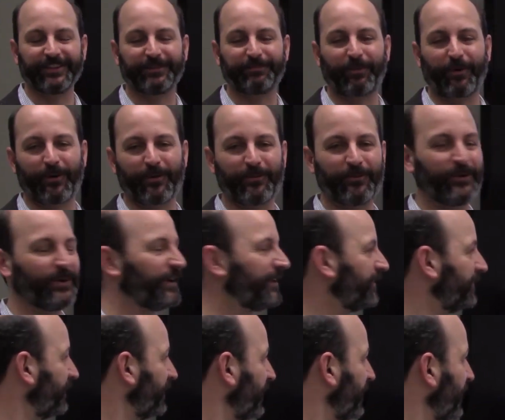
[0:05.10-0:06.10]
Part
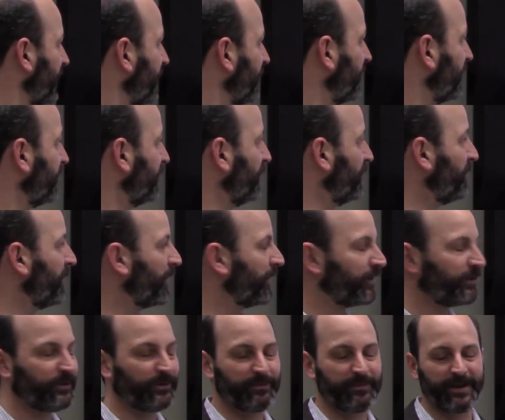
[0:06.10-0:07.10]
1,
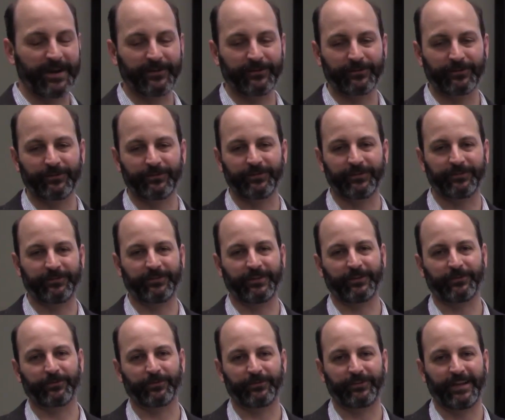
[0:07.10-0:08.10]
Numerical Measures of
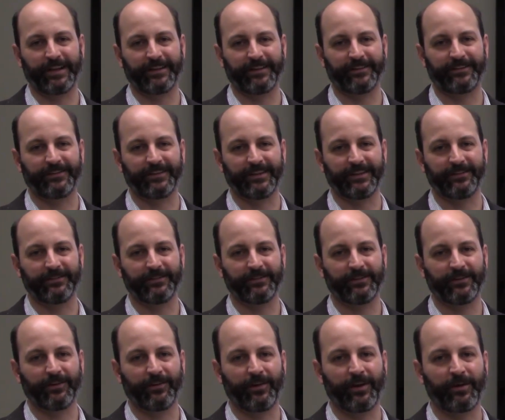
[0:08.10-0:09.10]
Central Tendency.
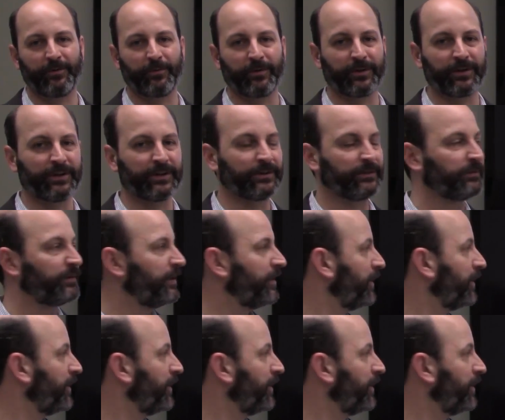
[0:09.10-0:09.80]
All right, we're going to